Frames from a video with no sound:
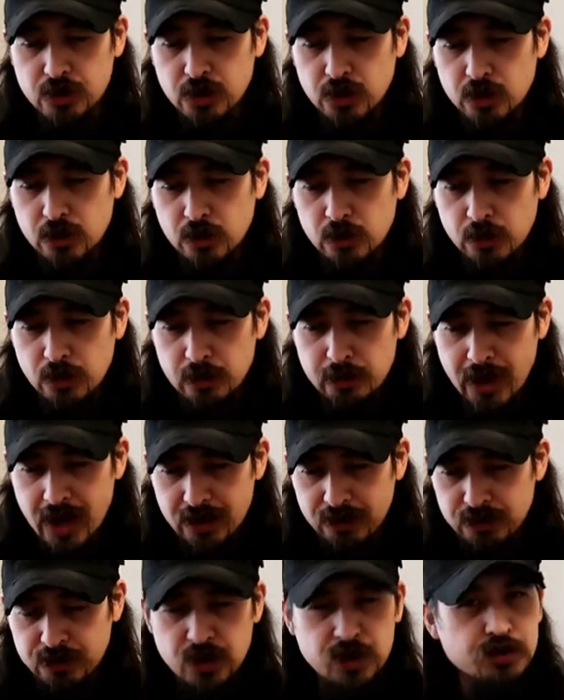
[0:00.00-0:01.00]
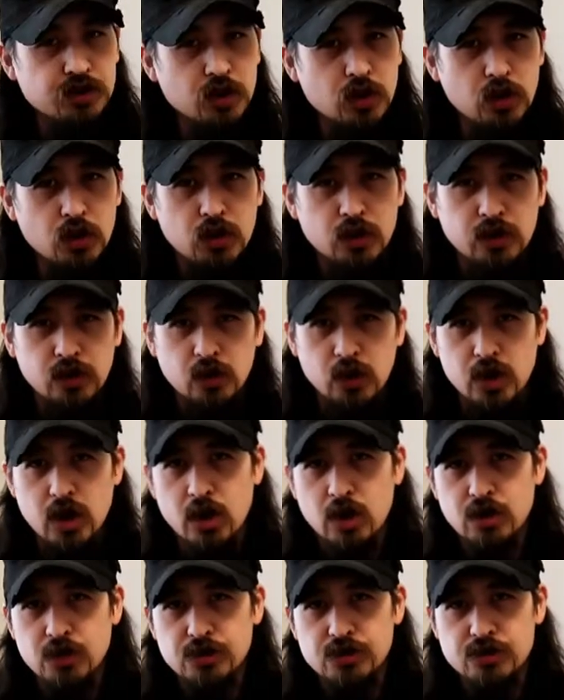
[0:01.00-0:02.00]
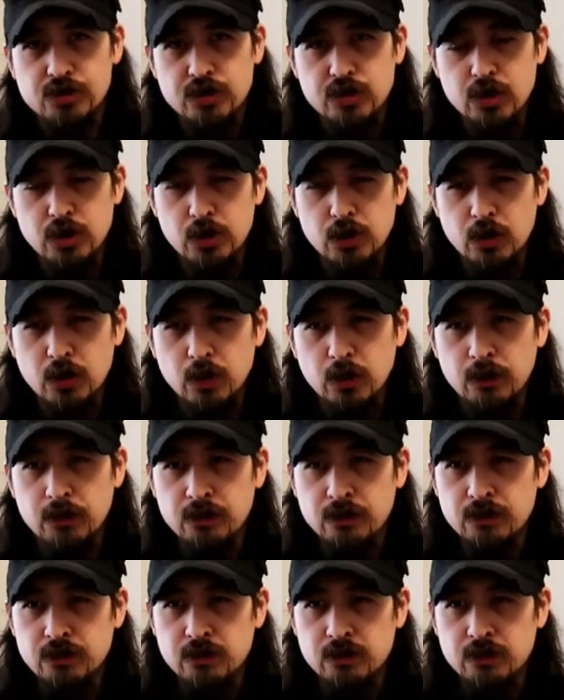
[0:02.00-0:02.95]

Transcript: to the metaphysical, in regards to